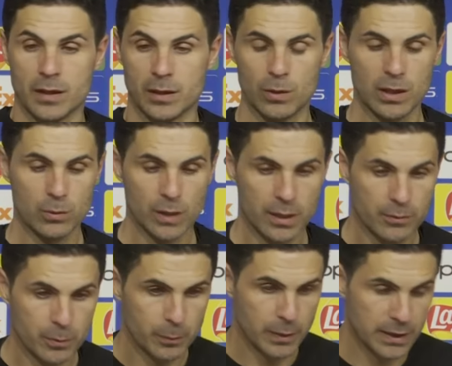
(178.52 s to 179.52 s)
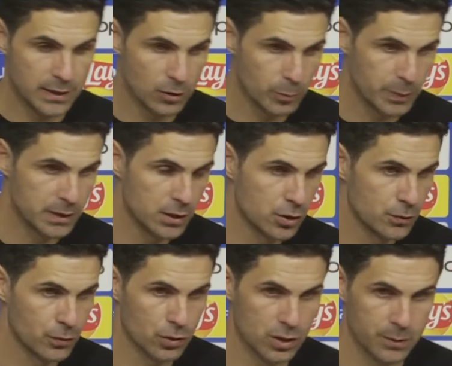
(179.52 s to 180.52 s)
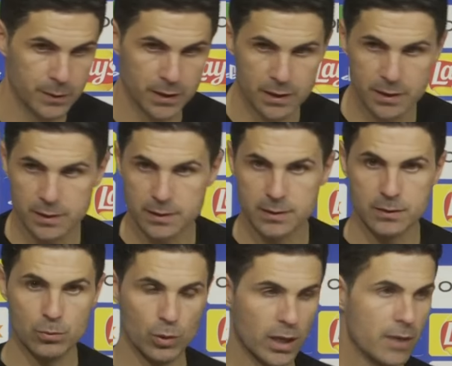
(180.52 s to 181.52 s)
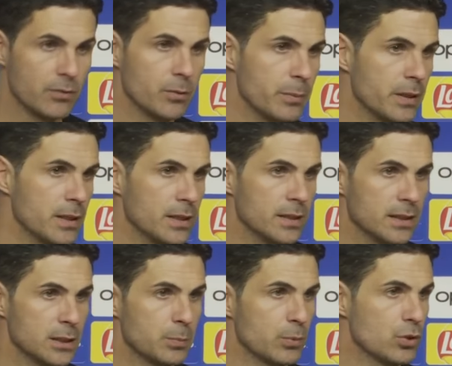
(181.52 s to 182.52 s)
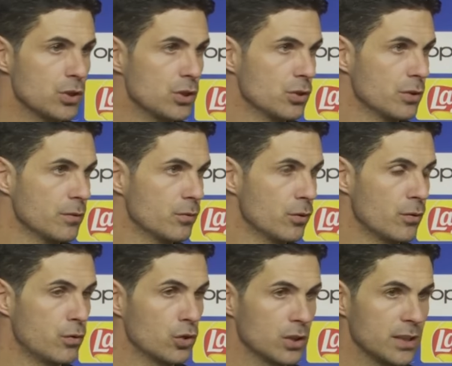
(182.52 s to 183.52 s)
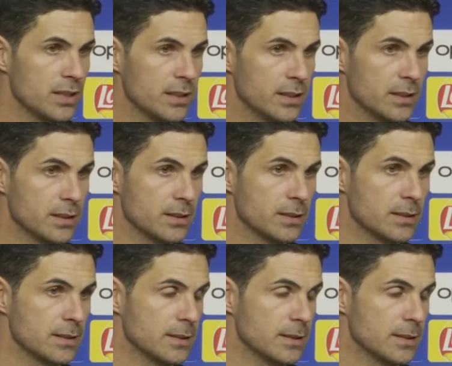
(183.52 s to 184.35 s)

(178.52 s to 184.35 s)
Well, we haven't played in the competition for 7 years. We haven't been in this position for 14 years.